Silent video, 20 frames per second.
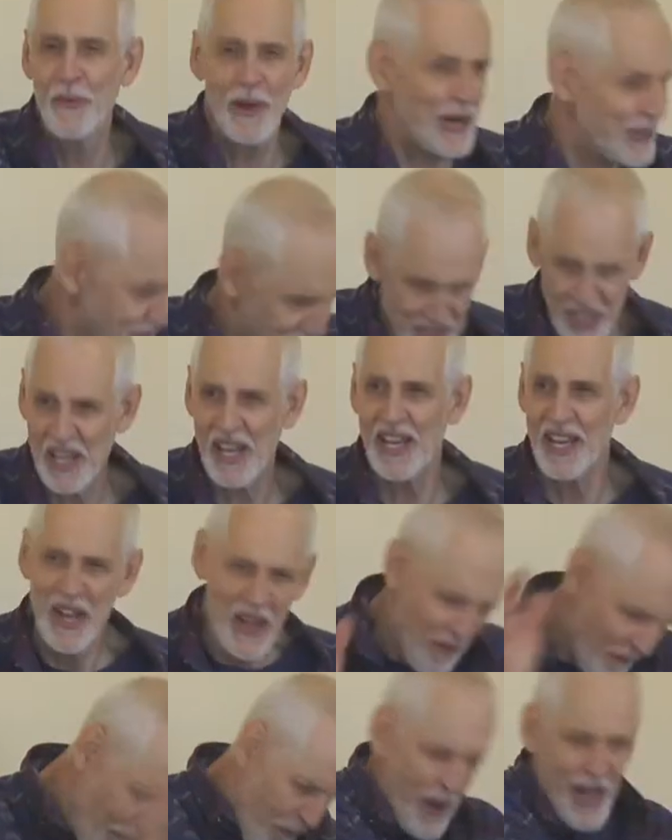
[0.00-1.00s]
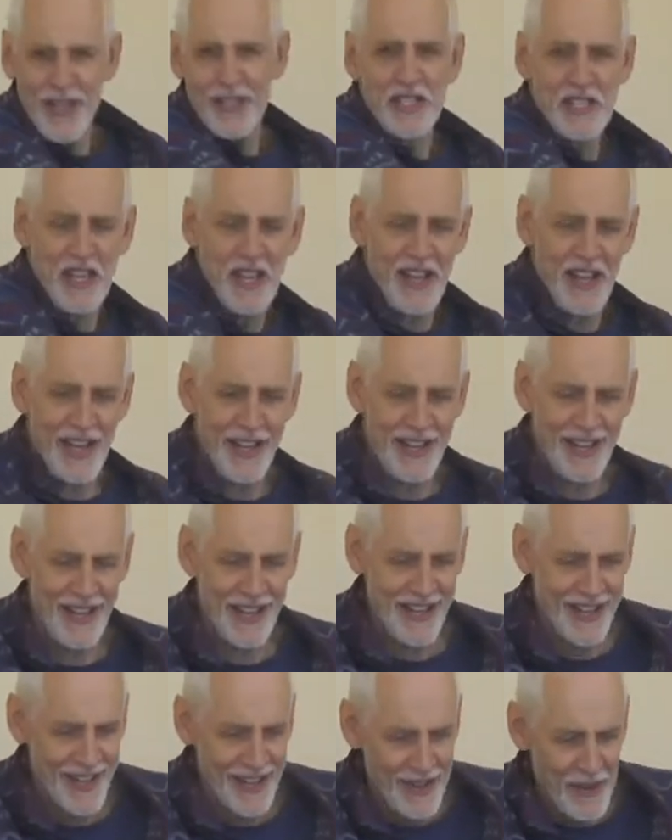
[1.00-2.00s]
Well said. Well said.
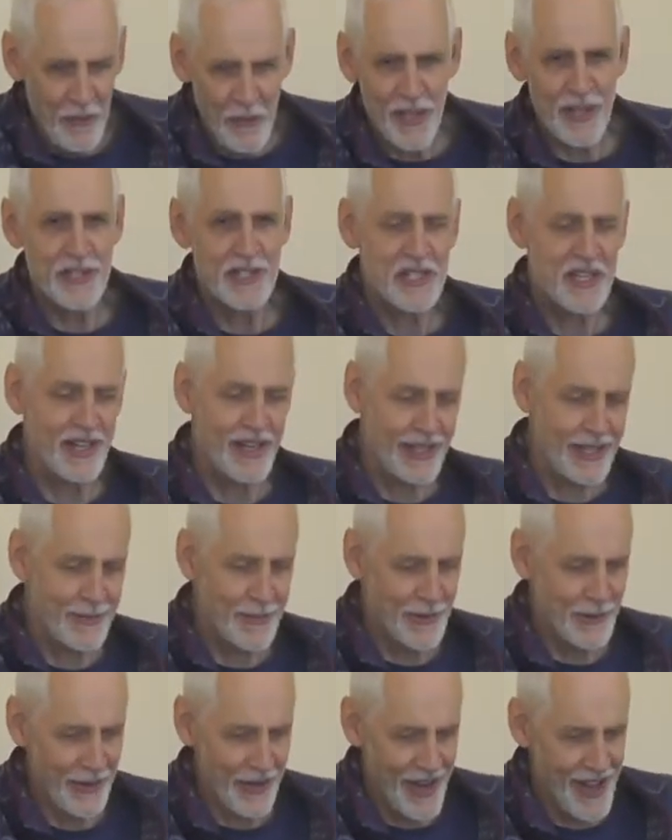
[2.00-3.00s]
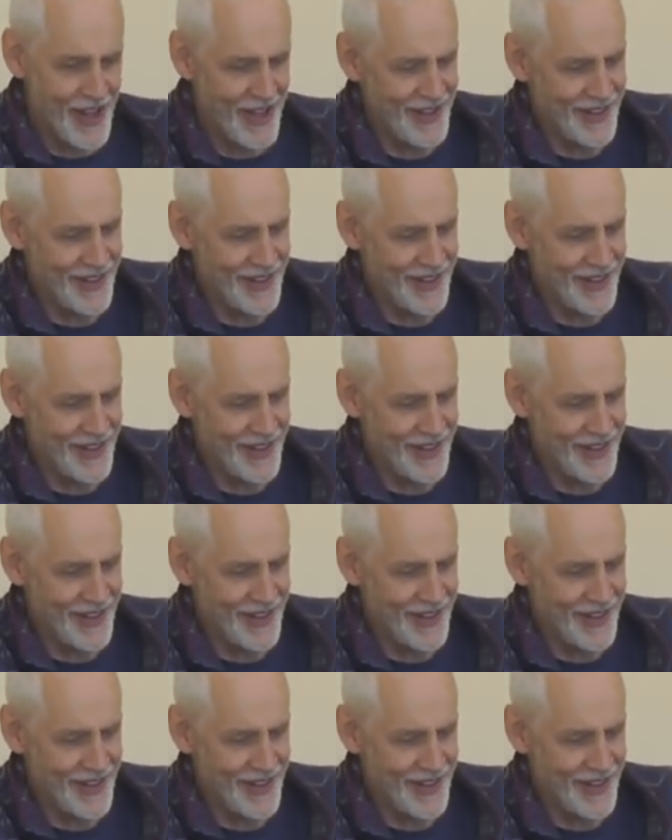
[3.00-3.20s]
Well said. Keep going.